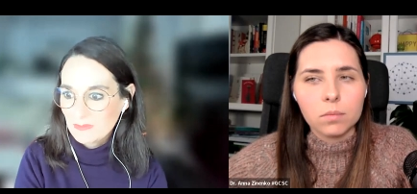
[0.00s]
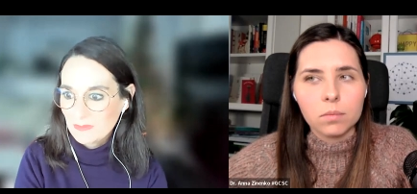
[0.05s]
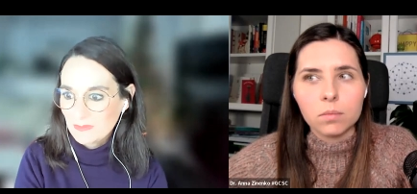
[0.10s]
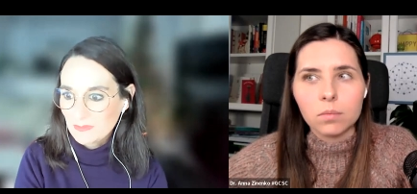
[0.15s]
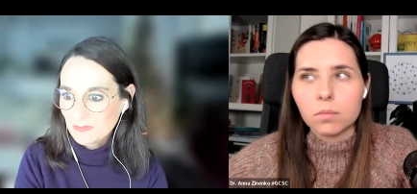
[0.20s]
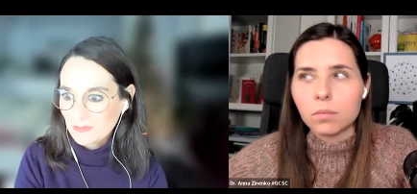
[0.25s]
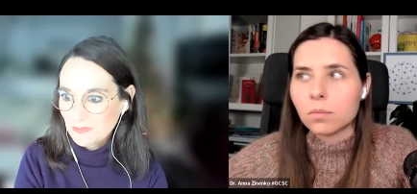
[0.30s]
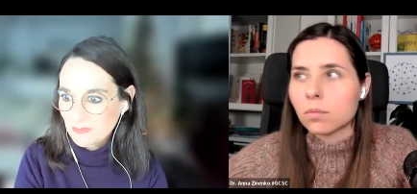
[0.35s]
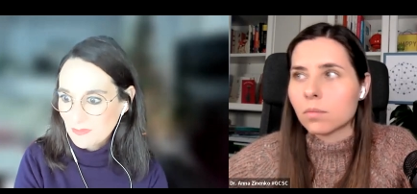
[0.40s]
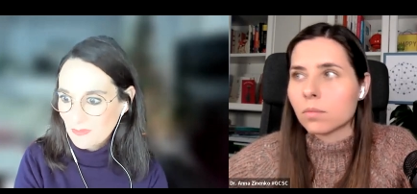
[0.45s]

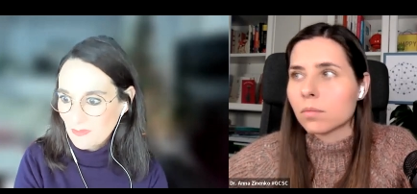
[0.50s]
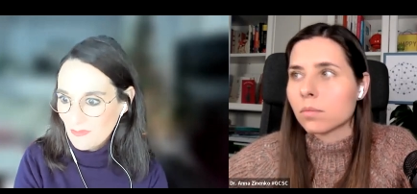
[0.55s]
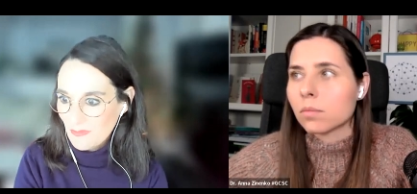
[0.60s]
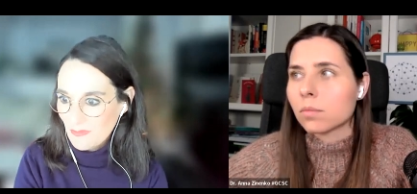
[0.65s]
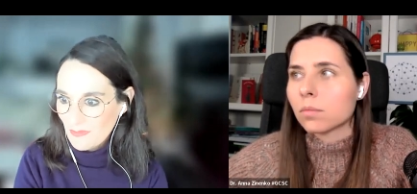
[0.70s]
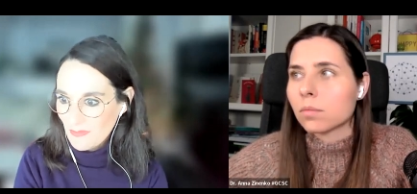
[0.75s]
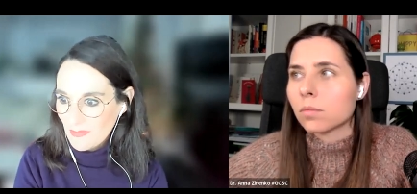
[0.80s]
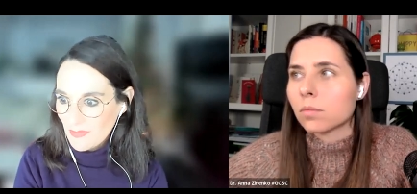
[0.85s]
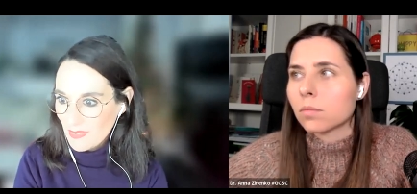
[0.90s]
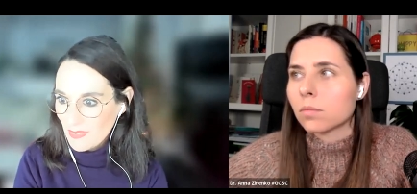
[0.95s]

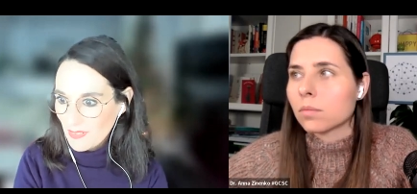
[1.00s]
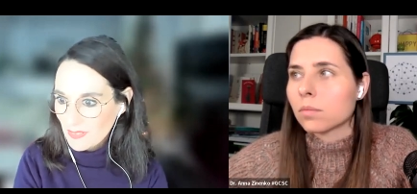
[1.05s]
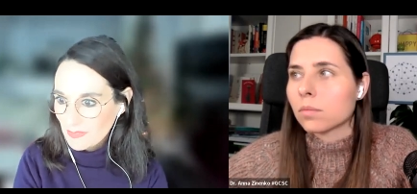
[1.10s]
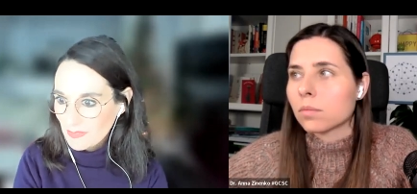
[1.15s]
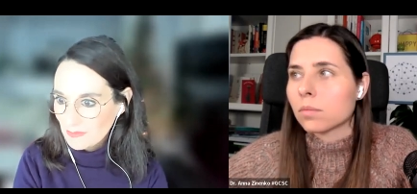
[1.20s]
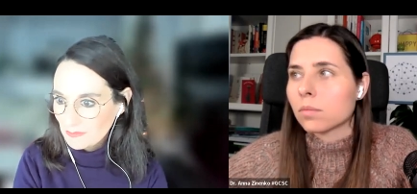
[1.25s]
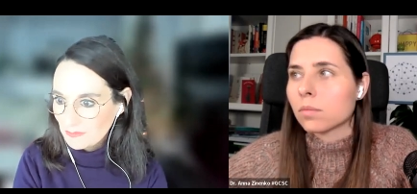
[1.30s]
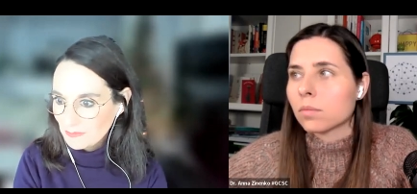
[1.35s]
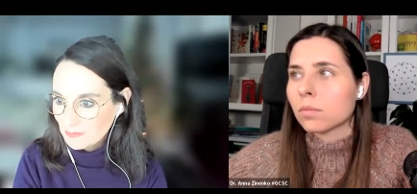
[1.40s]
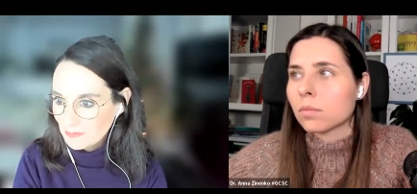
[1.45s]

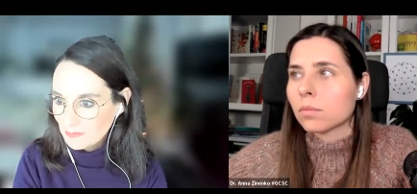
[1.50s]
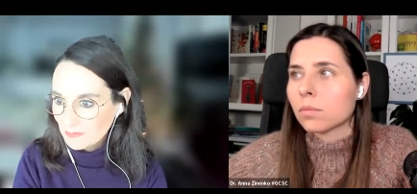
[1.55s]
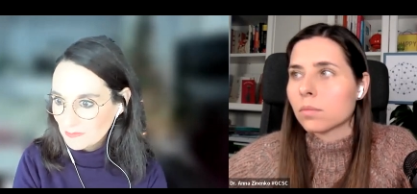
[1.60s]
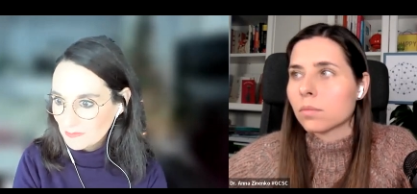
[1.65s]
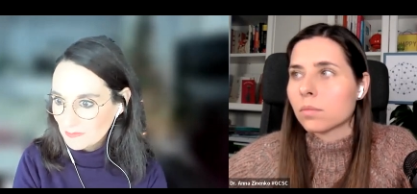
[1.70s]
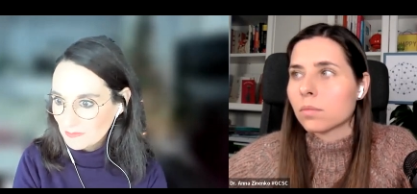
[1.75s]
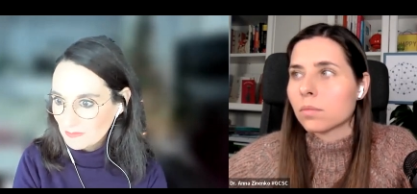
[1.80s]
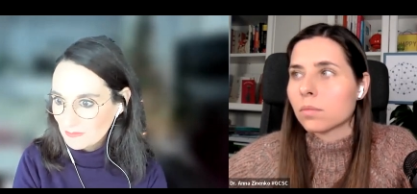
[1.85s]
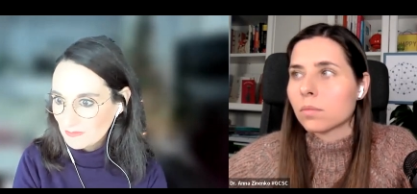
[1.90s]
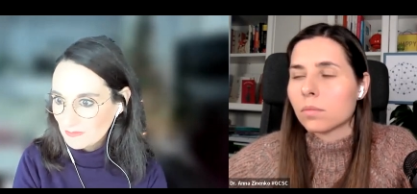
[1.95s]

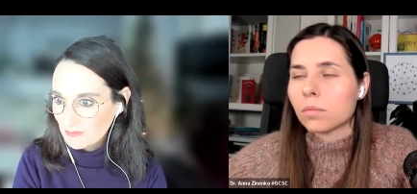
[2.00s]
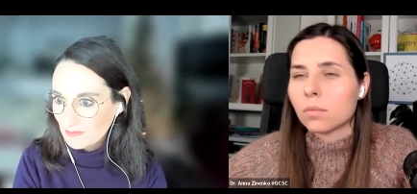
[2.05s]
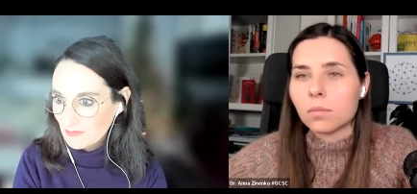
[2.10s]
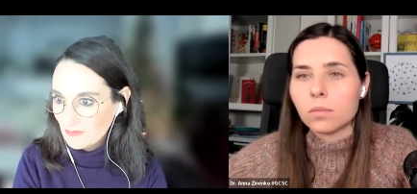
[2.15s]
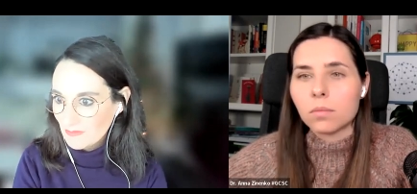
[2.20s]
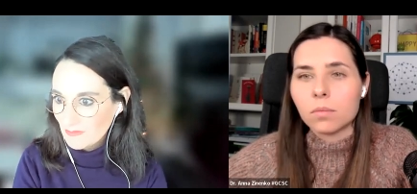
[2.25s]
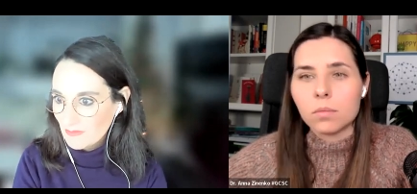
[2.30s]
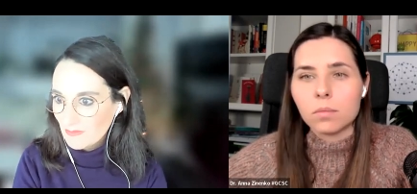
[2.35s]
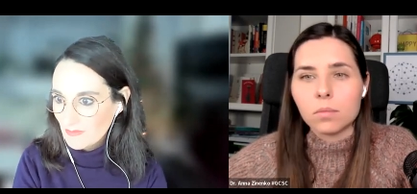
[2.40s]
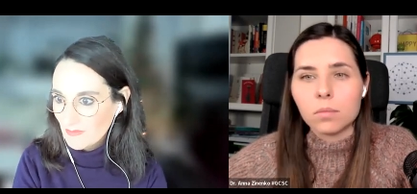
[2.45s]

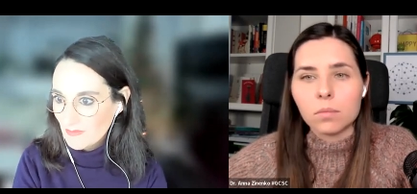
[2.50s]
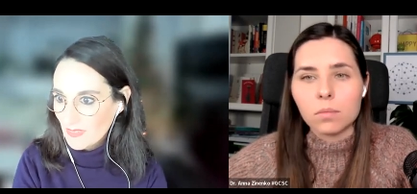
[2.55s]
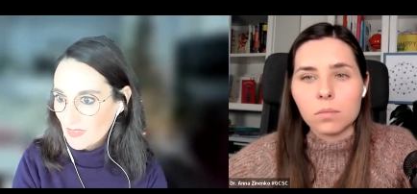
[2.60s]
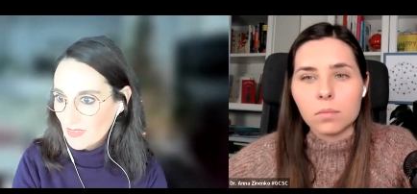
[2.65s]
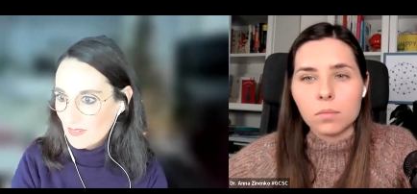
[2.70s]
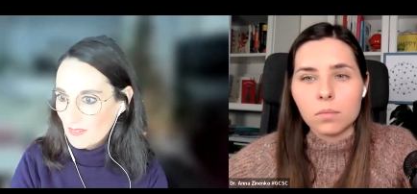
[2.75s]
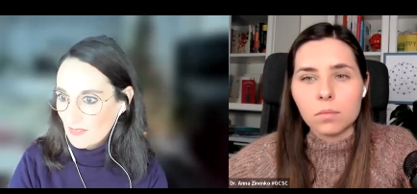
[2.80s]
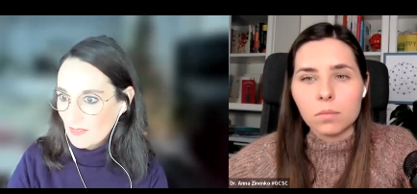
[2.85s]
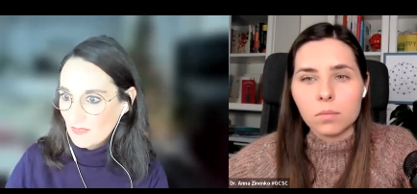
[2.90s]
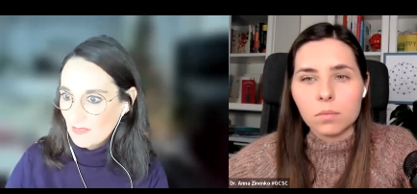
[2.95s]

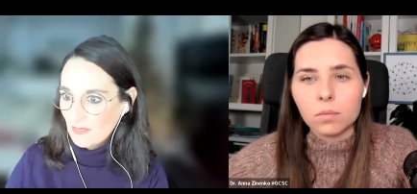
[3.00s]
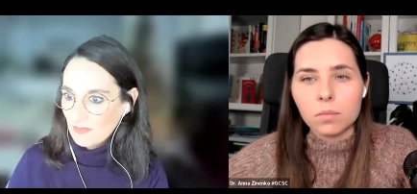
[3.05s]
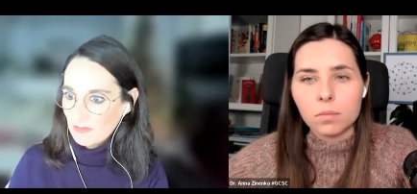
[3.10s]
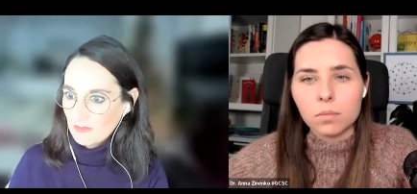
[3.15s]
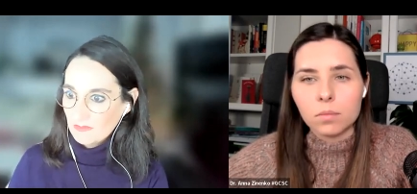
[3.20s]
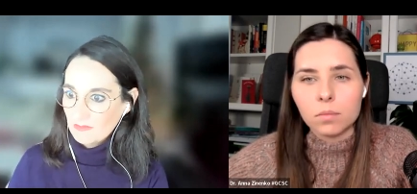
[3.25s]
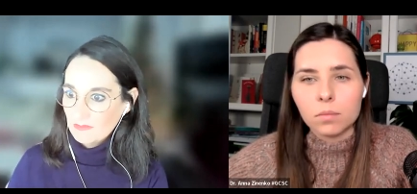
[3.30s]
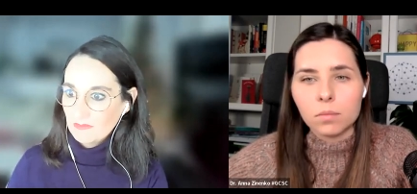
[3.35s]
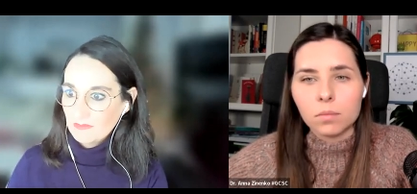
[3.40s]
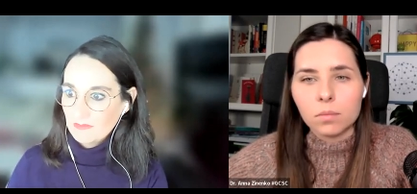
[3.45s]

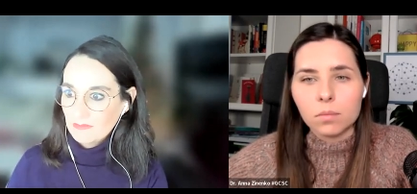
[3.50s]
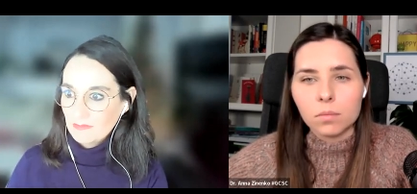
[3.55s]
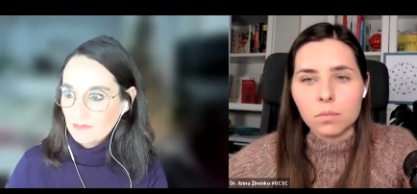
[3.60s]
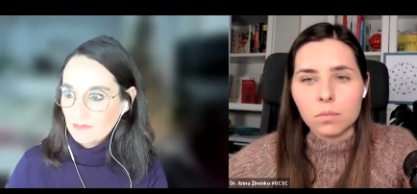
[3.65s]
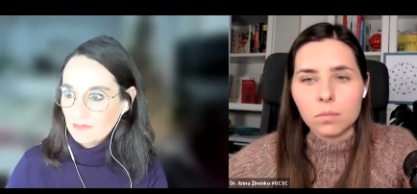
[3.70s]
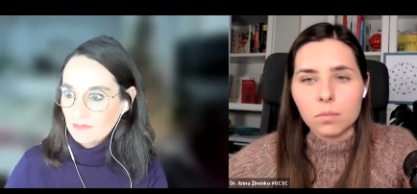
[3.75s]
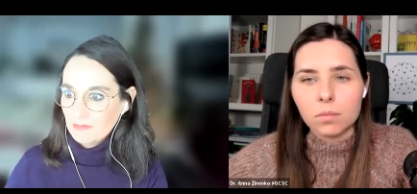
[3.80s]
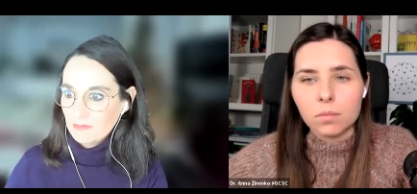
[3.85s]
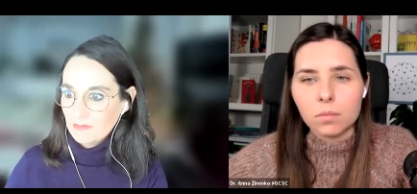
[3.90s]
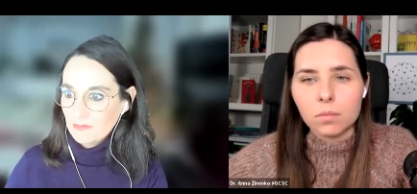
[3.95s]

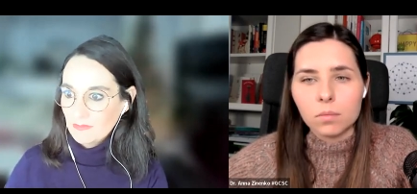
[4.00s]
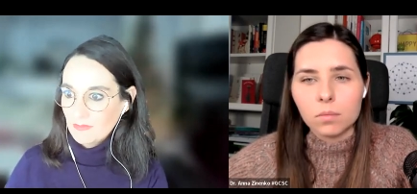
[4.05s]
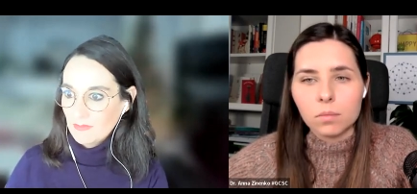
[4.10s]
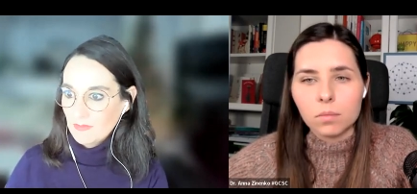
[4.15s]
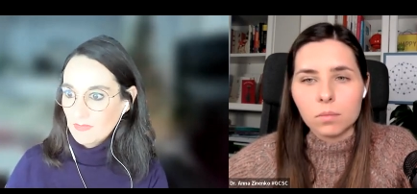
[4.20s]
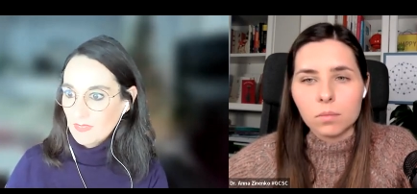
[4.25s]
[no speech]